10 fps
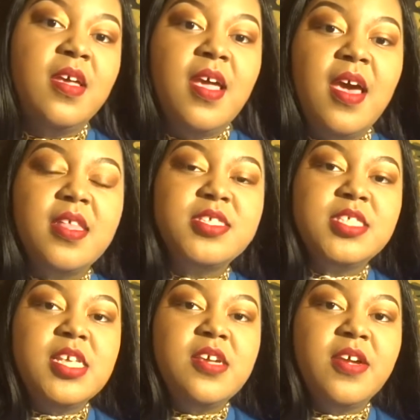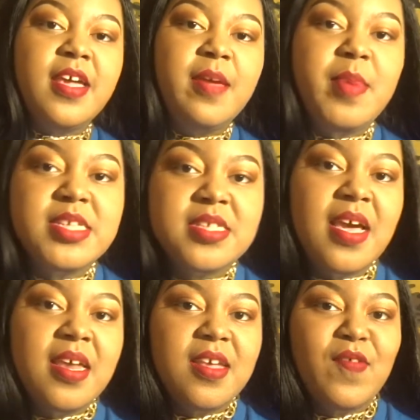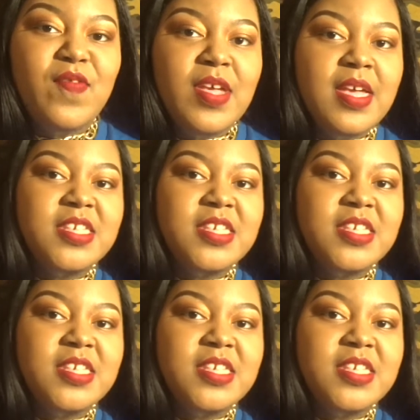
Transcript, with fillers: how the sneaker game has kind of